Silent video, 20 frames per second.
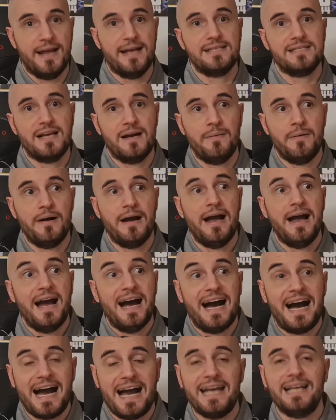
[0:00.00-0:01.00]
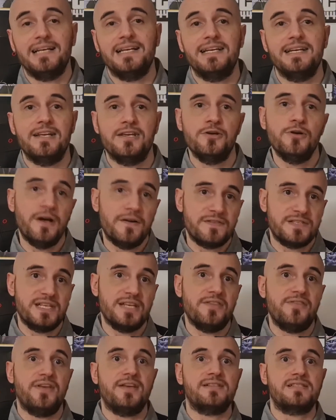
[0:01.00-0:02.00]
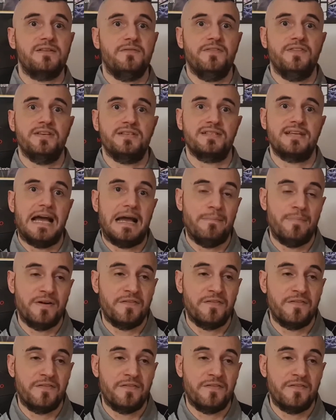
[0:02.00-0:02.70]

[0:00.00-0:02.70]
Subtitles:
That's how highly the UFC thinks of this guy.